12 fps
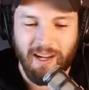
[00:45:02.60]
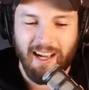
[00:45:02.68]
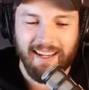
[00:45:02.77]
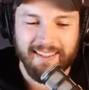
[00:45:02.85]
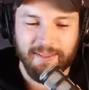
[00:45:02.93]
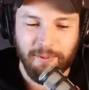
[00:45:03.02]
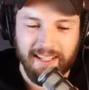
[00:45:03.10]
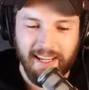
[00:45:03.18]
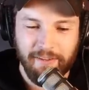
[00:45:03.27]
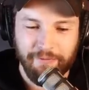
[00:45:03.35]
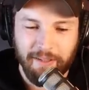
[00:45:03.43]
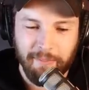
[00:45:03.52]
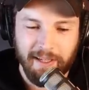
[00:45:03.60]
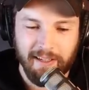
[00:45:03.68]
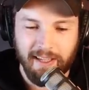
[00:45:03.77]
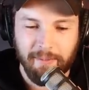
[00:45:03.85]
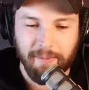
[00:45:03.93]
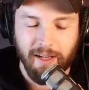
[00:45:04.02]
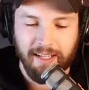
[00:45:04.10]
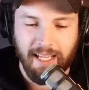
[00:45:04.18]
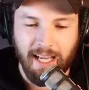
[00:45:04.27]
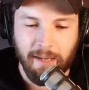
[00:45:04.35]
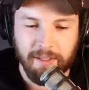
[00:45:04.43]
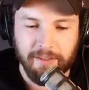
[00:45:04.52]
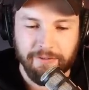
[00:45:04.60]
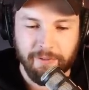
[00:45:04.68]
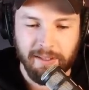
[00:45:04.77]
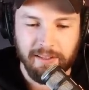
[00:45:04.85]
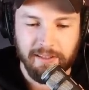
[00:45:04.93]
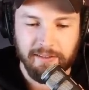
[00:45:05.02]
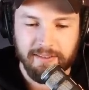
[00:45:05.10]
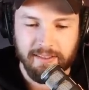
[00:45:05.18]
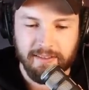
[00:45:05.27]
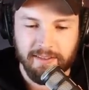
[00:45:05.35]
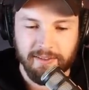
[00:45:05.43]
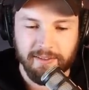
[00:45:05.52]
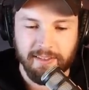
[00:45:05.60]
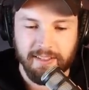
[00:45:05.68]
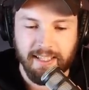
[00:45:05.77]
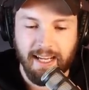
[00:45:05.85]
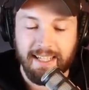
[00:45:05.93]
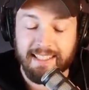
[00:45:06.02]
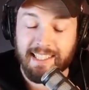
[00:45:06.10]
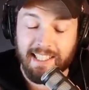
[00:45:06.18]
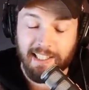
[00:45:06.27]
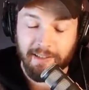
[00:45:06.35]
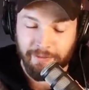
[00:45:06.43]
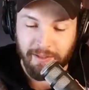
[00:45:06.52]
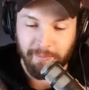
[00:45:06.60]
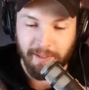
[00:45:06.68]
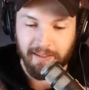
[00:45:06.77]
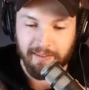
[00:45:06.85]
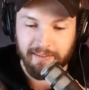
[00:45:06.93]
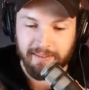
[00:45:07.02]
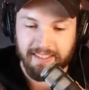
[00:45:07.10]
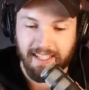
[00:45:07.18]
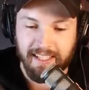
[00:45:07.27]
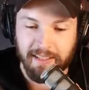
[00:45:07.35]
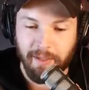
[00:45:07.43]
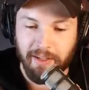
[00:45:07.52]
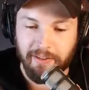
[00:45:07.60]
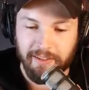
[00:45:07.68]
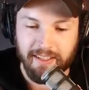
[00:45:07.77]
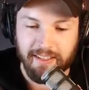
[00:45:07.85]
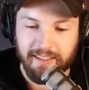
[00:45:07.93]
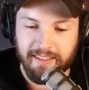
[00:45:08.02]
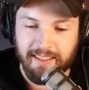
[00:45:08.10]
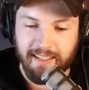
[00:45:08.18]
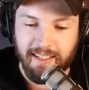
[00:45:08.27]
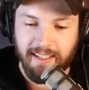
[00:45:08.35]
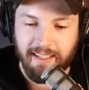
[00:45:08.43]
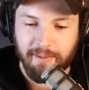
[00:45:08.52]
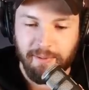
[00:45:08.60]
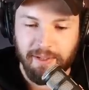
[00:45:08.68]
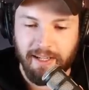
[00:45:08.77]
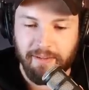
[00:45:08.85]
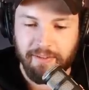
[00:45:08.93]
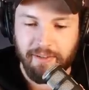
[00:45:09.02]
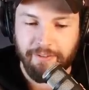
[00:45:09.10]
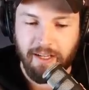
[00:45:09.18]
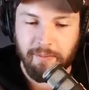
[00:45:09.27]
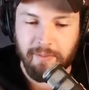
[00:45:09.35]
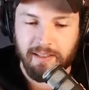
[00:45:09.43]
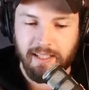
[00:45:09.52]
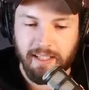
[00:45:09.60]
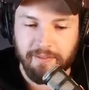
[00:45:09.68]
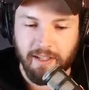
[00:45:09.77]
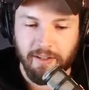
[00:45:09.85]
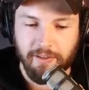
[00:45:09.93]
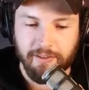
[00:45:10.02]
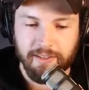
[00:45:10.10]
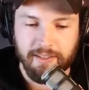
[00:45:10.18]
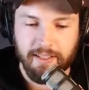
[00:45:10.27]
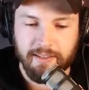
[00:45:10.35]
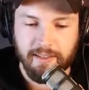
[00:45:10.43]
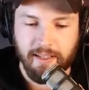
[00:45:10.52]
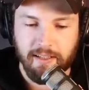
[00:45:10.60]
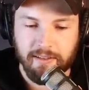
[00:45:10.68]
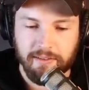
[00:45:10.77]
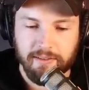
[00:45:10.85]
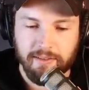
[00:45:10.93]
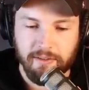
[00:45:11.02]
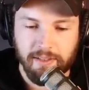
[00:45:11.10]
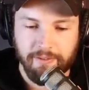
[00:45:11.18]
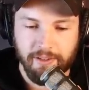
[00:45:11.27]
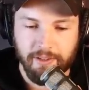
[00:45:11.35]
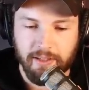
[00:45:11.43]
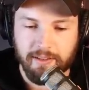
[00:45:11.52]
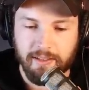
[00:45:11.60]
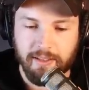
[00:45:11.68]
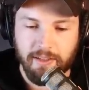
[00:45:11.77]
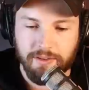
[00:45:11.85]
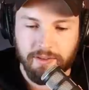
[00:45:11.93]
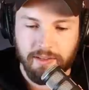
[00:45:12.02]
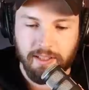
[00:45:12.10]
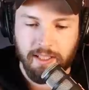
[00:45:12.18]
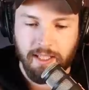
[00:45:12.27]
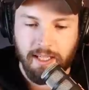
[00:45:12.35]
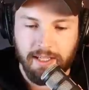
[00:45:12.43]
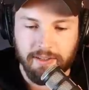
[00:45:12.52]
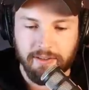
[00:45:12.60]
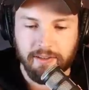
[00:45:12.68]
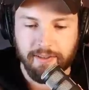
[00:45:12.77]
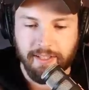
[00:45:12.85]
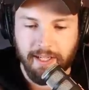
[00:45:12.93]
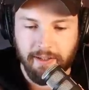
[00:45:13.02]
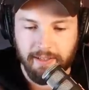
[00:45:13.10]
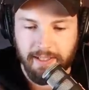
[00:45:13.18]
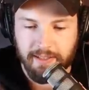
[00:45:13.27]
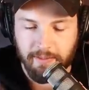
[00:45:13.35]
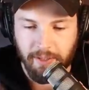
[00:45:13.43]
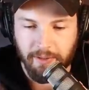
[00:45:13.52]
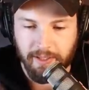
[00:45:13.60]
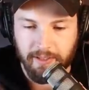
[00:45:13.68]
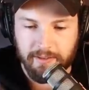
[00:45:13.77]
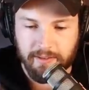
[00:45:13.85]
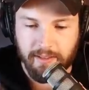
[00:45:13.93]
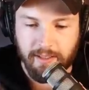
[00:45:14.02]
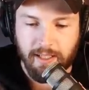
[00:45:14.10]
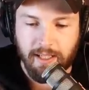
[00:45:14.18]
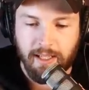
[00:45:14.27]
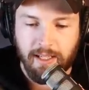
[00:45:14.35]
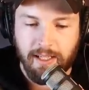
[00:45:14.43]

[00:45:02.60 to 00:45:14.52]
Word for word: So I, twenty-eight female, am not happy for my little sister, nineteen female, getting married. We don't have any family left other than distant uncles who live across the country and couldn't care less about us.